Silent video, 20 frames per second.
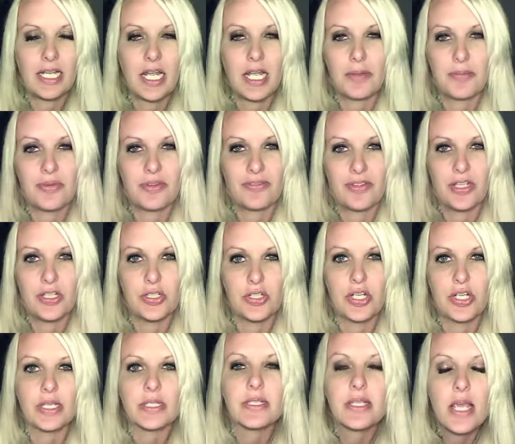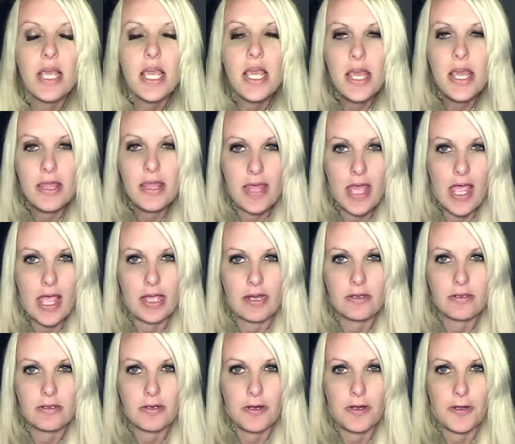kind of illness that
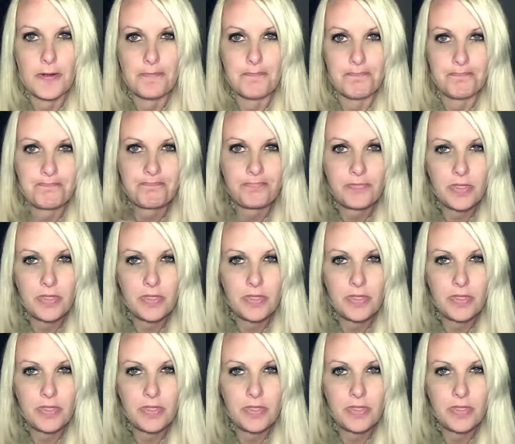um,